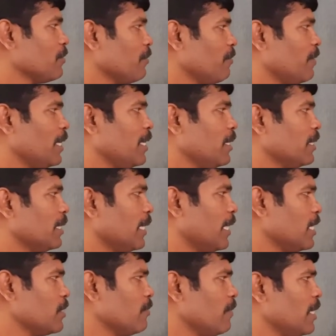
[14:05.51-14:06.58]
V, that
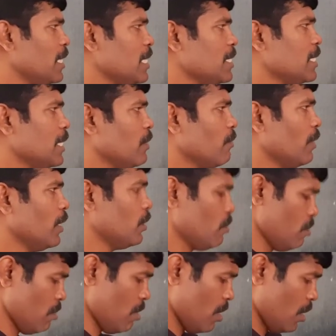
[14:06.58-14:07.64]
is V is equal
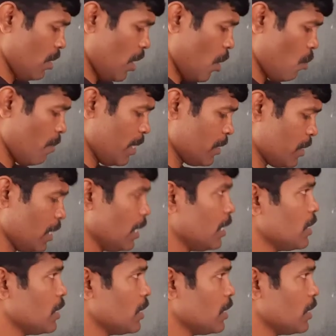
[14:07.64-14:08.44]
to how much?